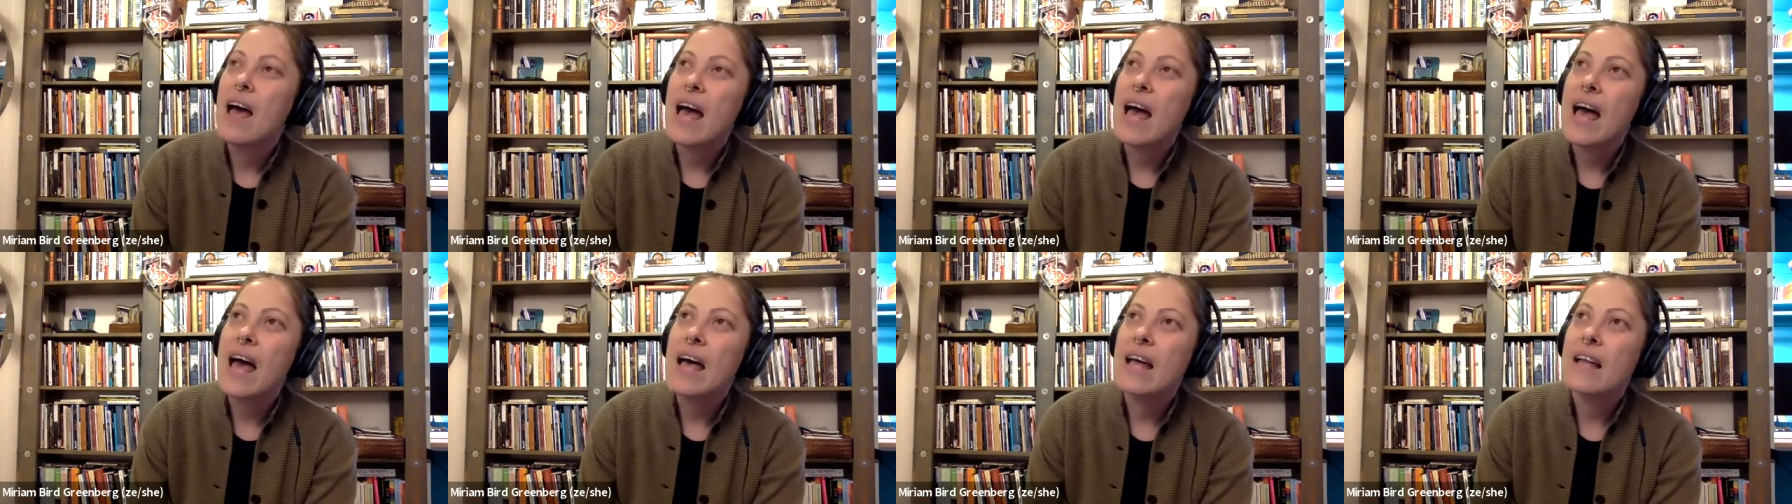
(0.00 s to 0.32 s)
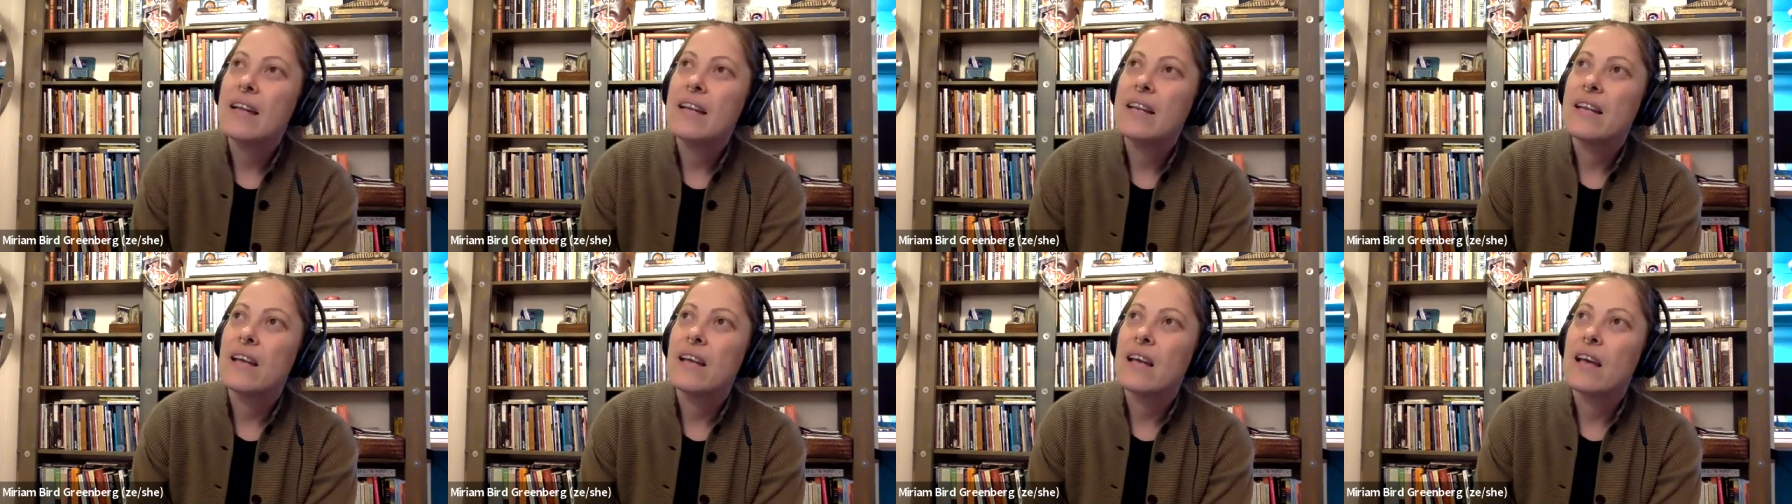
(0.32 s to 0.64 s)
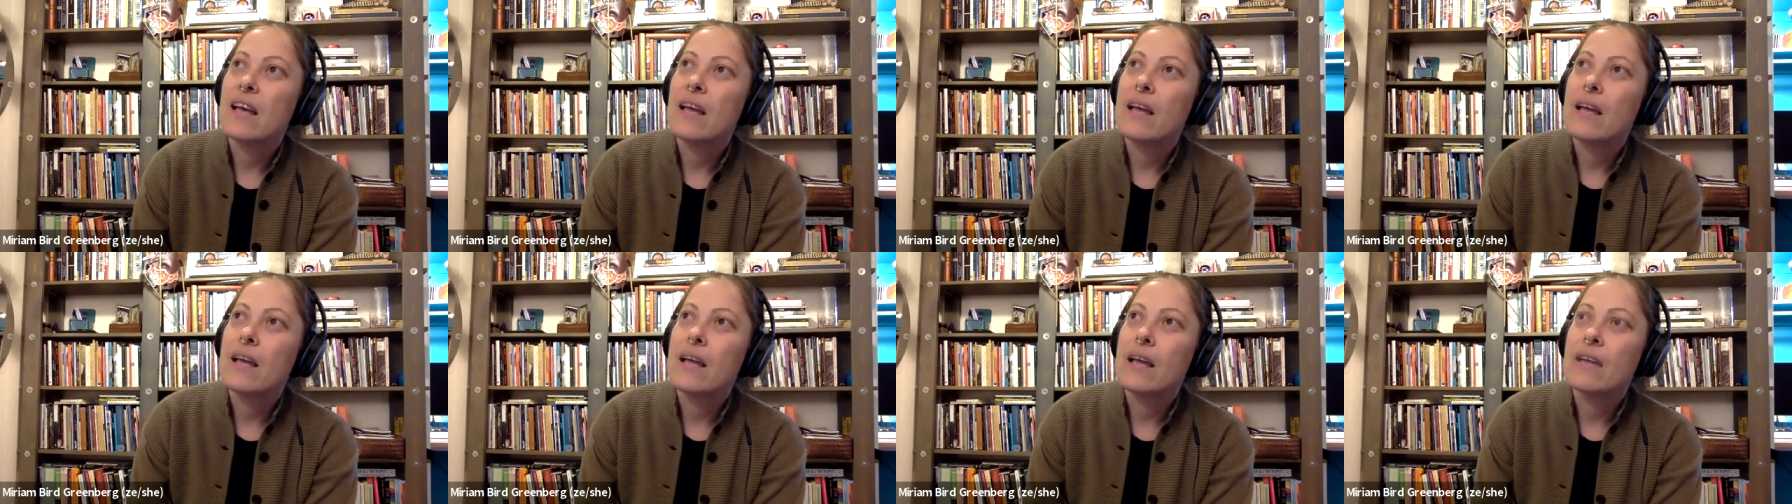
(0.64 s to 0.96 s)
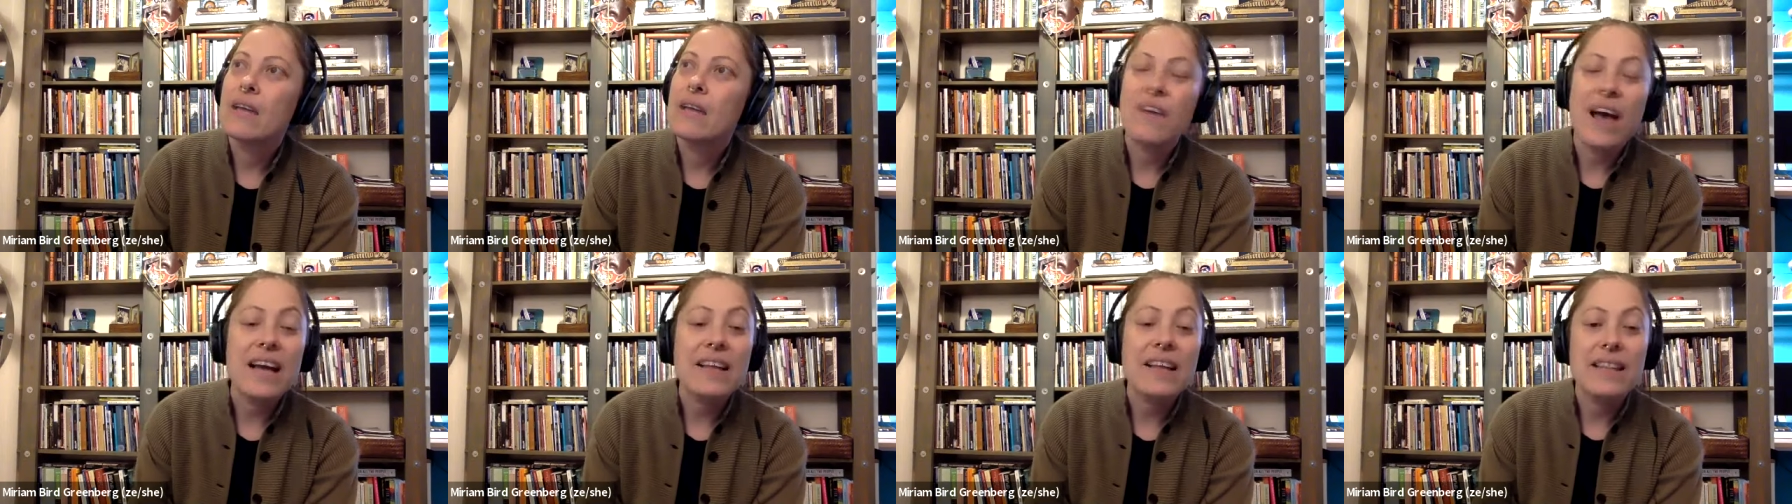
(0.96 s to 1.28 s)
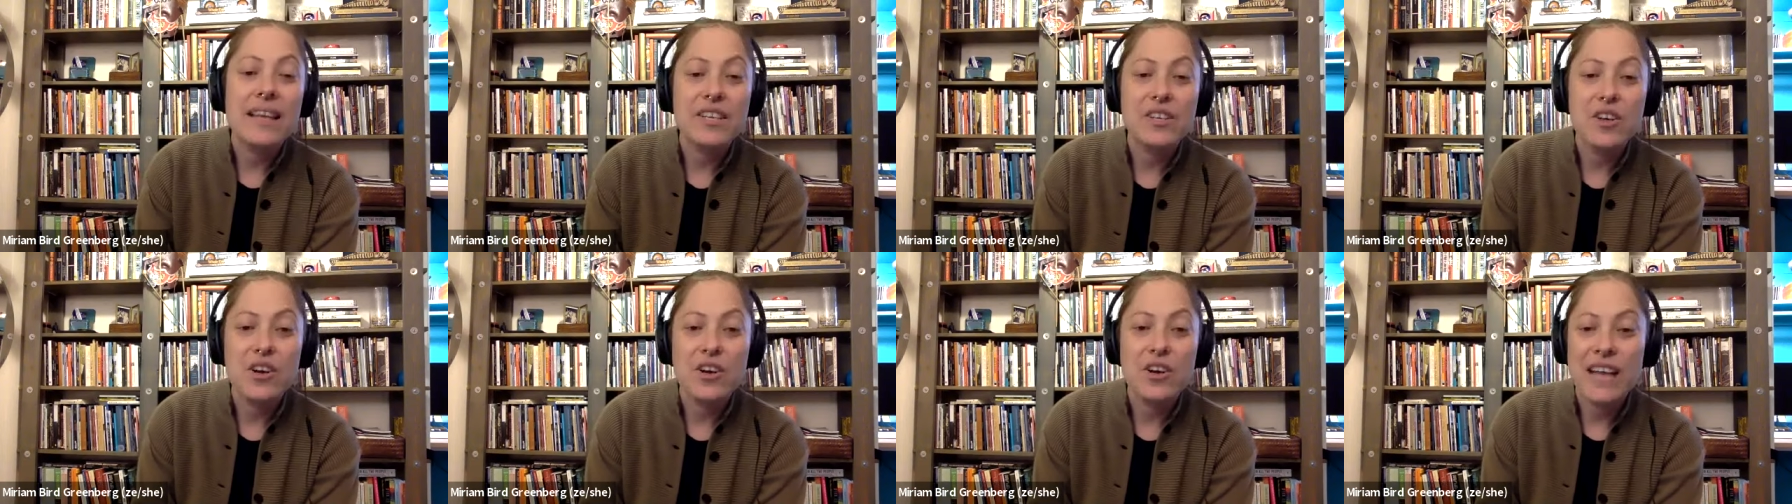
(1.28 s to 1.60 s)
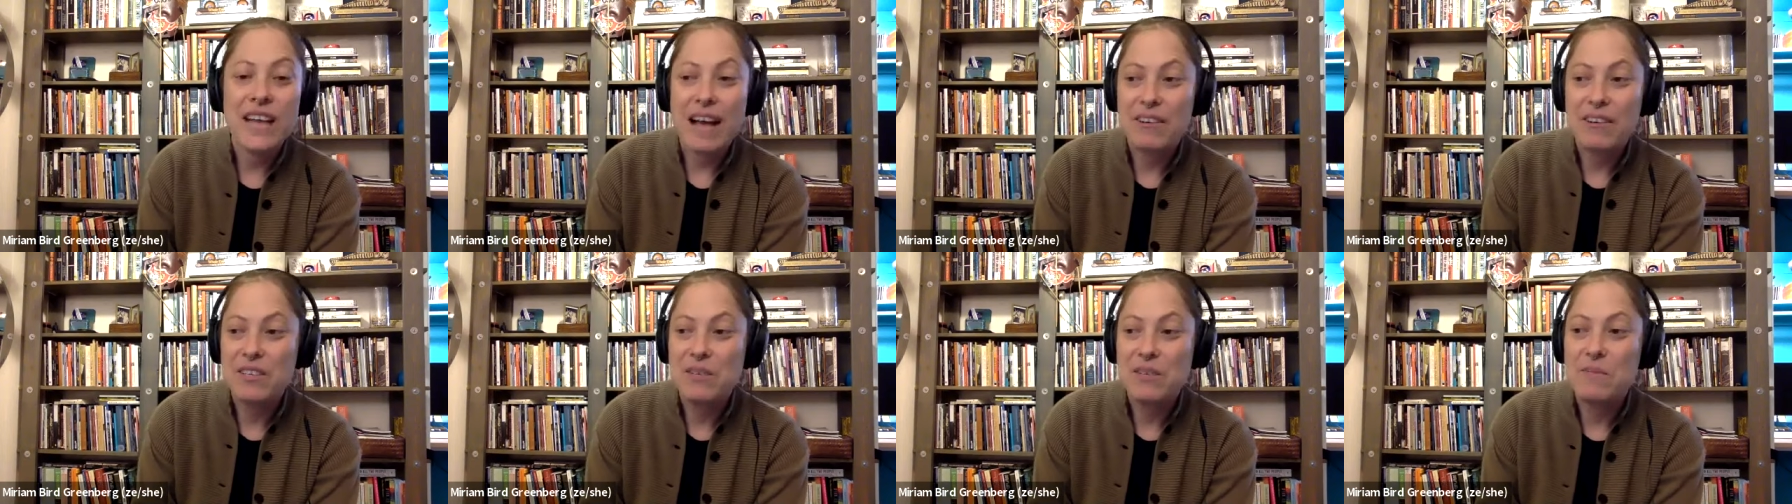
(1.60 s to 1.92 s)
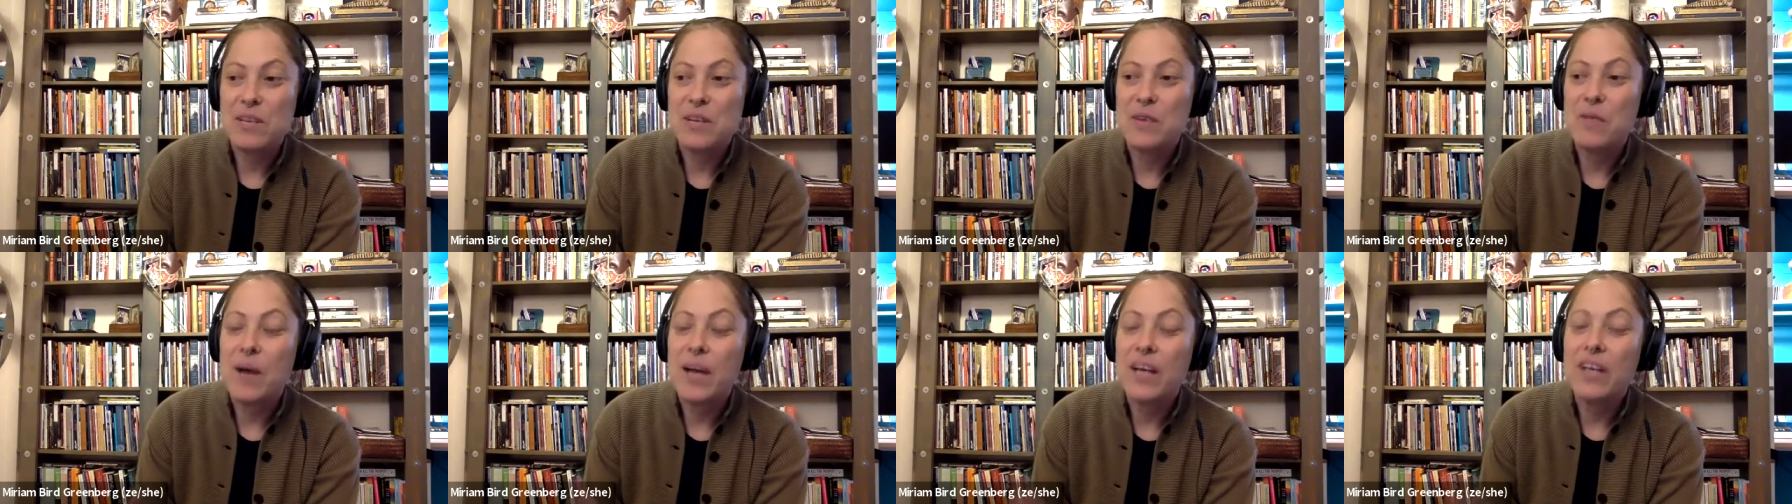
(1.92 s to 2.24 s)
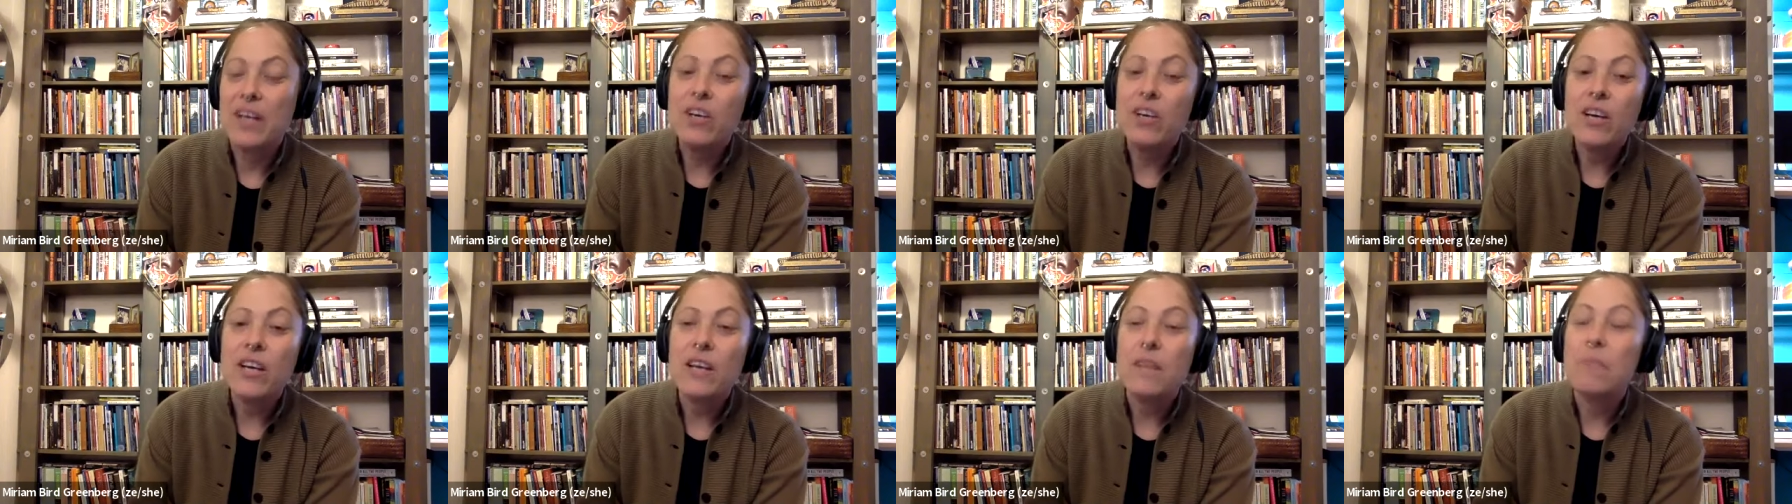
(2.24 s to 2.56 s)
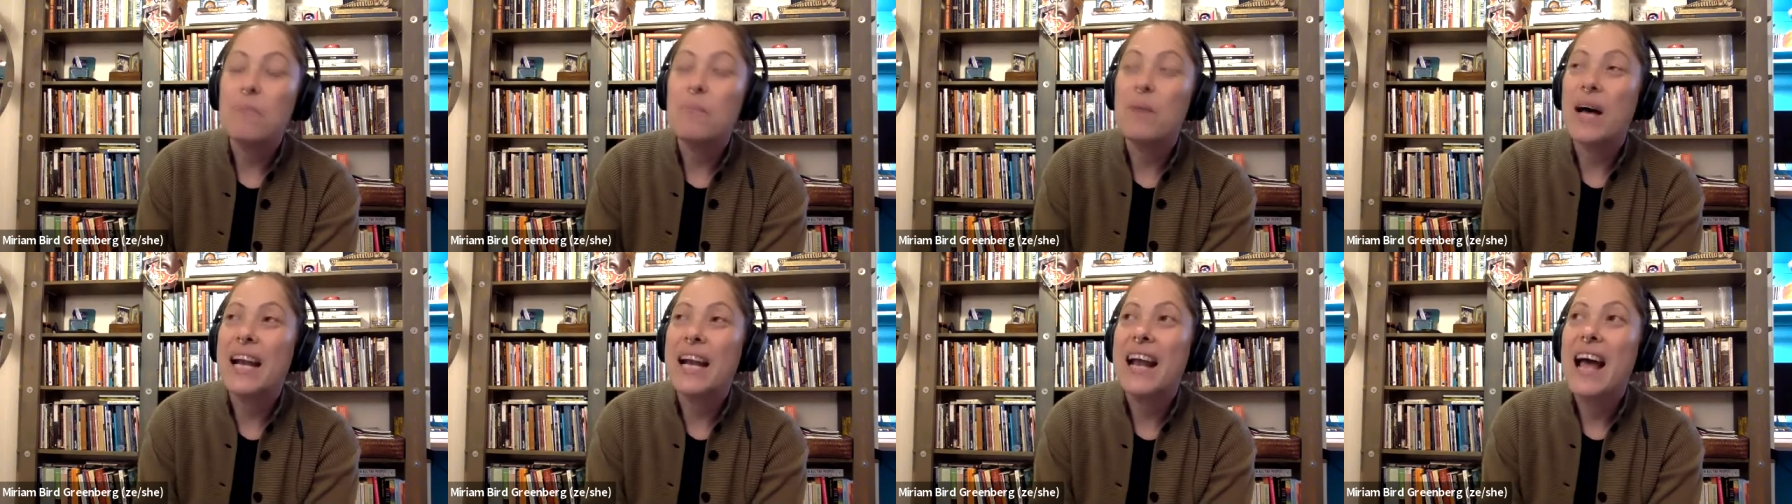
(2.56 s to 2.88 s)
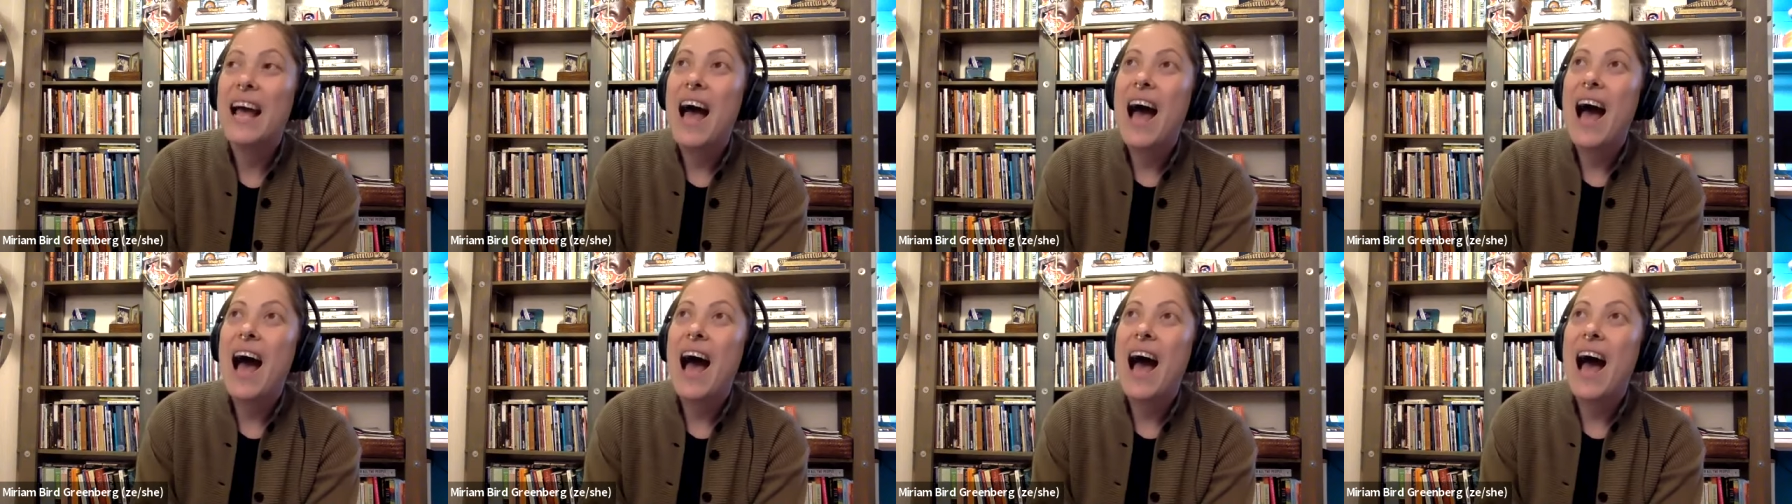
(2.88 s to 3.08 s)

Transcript: And in fact, they turned out to be quite good. But